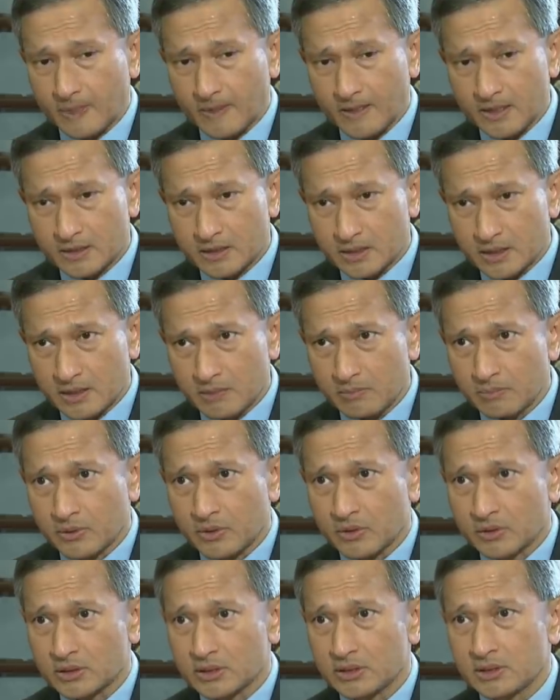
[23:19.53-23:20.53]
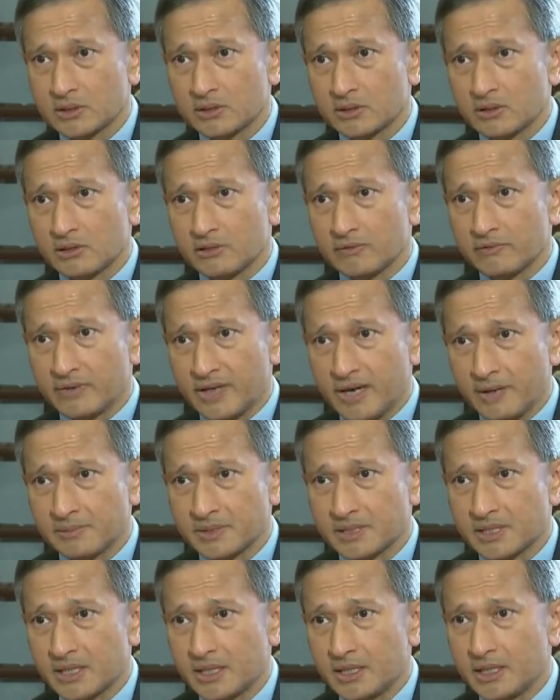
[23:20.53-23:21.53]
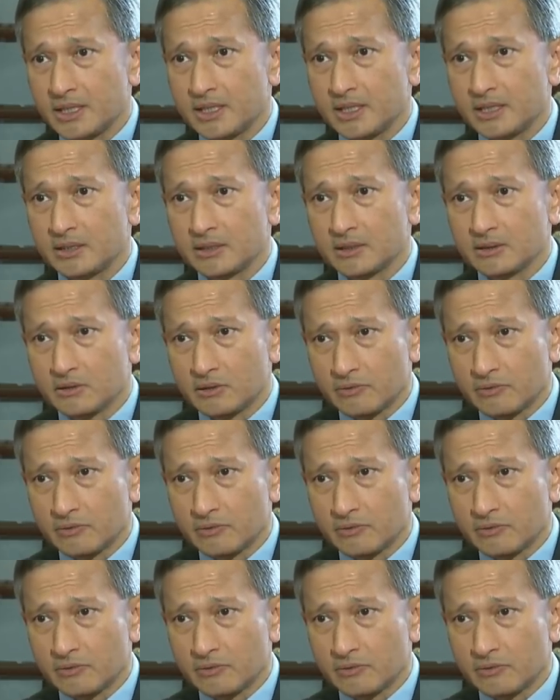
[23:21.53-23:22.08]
is the importance of upskilling,